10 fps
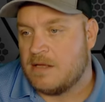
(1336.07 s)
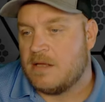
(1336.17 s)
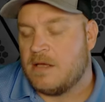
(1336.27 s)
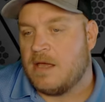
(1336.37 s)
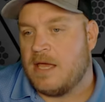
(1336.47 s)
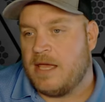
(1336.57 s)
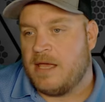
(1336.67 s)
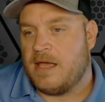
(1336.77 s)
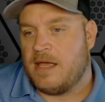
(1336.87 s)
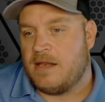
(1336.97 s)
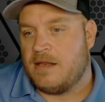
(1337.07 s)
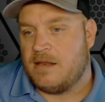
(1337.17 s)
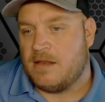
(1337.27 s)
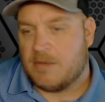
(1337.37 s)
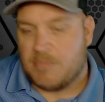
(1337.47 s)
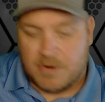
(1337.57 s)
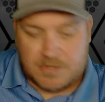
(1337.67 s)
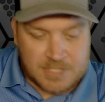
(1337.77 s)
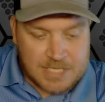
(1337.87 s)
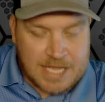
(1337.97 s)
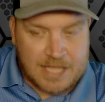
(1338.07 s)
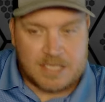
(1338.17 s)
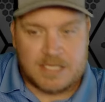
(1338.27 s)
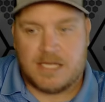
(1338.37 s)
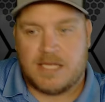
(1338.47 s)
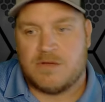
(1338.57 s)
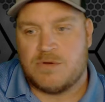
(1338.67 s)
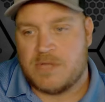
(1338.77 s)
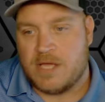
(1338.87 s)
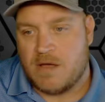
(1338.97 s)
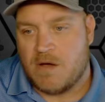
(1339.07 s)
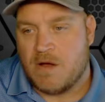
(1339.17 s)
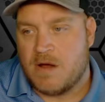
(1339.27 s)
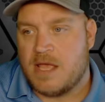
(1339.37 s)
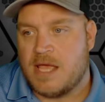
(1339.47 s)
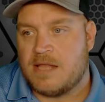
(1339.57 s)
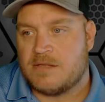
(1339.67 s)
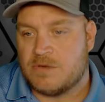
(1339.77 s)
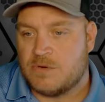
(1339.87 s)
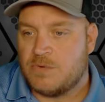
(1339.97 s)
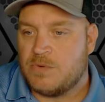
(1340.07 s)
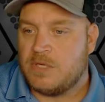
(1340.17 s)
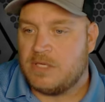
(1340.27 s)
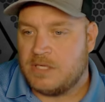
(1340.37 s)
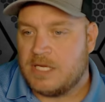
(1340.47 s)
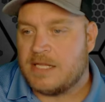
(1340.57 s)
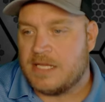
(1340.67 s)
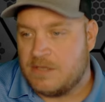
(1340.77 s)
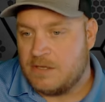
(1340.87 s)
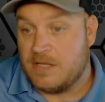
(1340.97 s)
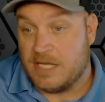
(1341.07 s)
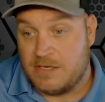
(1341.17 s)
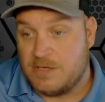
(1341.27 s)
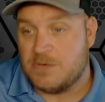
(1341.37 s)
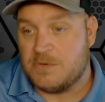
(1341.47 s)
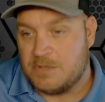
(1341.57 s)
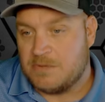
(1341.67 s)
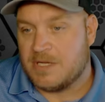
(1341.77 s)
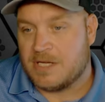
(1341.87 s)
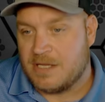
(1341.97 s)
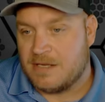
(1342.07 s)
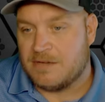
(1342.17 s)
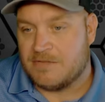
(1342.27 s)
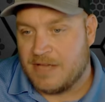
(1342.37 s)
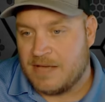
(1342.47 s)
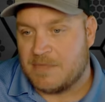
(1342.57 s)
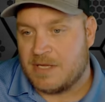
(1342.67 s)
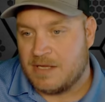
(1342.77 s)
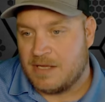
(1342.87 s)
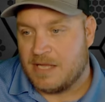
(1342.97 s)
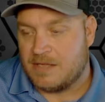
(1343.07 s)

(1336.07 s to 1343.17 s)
and their personality and who they are. So yeah, they do look at your family. It's